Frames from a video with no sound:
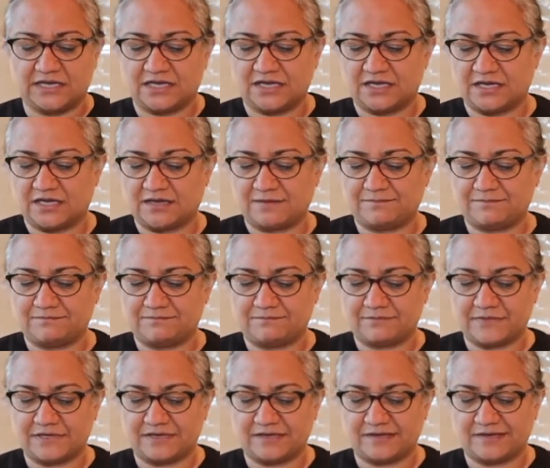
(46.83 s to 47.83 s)

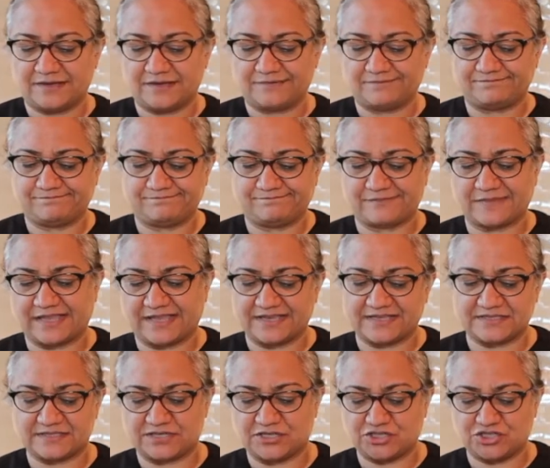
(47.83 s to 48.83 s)
I
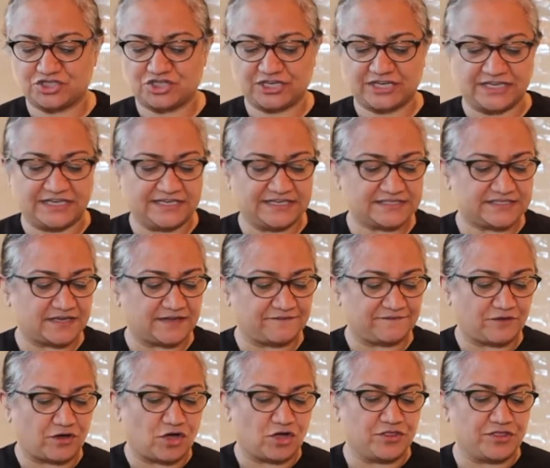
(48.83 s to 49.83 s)
guess chickeny
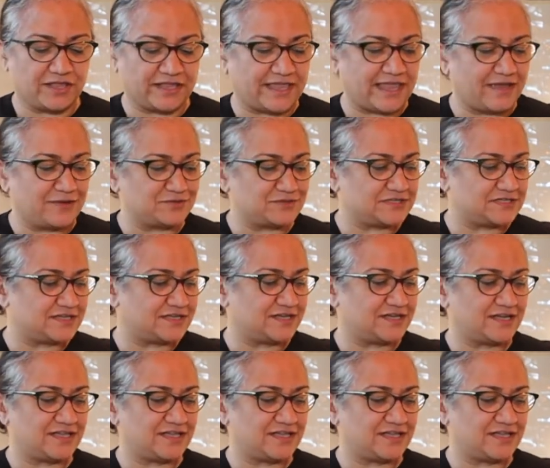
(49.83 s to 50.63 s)
stuff on the counter,